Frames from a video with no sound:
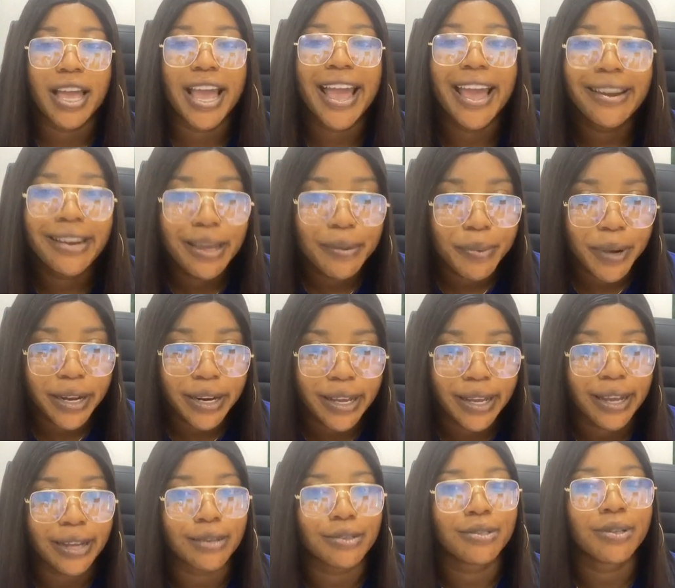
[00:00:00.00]
Anybody
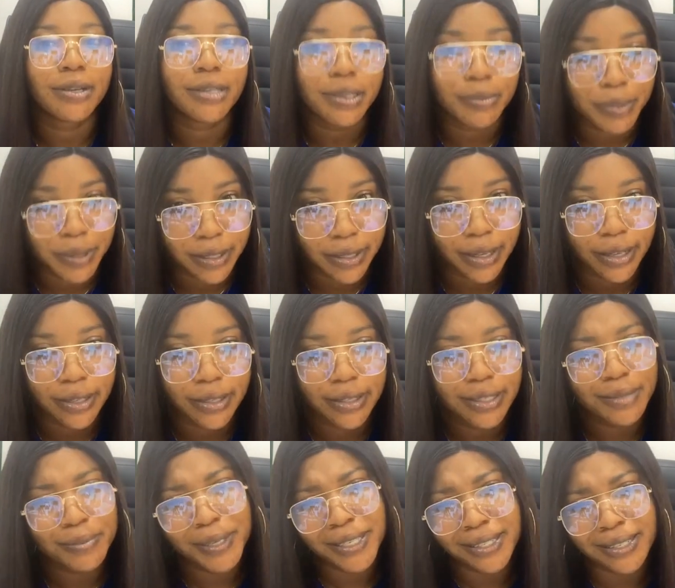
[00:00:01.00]
can study business.
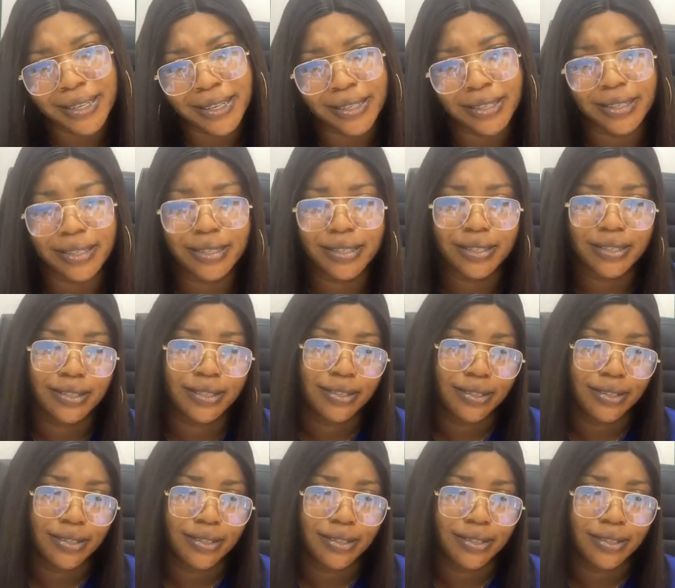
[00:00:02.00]
It's business.